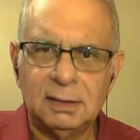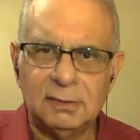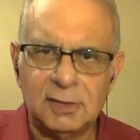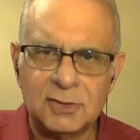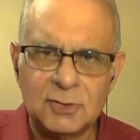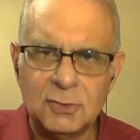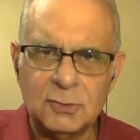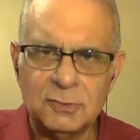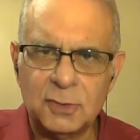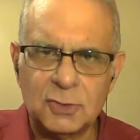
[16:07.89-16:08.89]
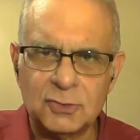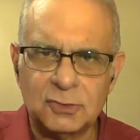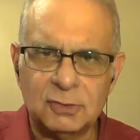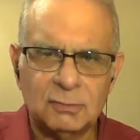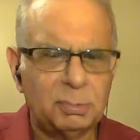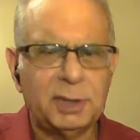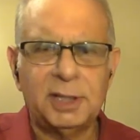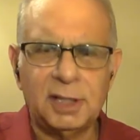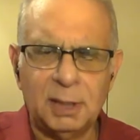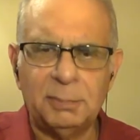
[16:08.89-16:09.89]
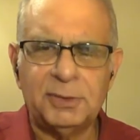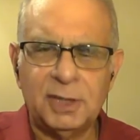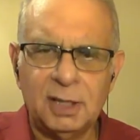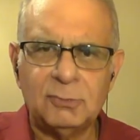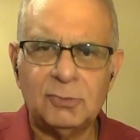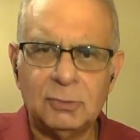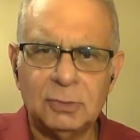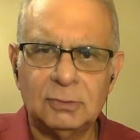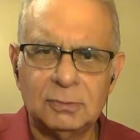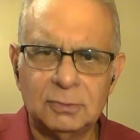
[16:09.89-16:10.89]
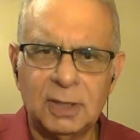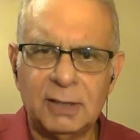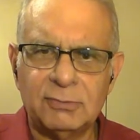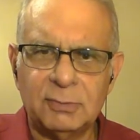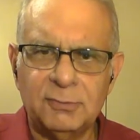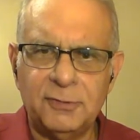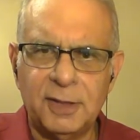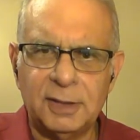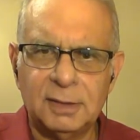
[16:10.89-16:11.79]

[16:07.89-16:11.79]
this new version. Play it a couple times through. We'll have some fun.